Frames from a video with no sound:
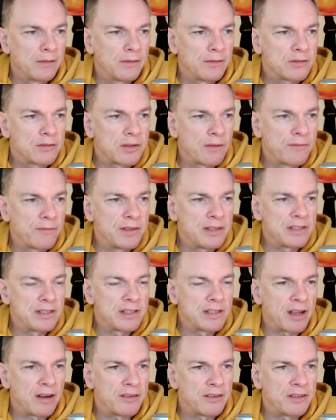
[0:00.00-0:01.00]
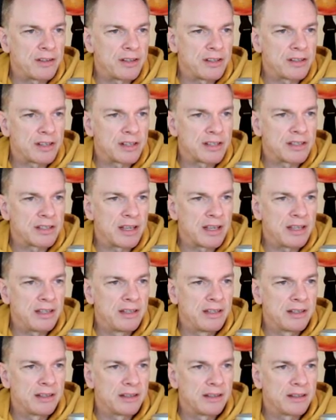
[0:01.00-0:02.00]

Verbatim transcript: Something's certain to succeed.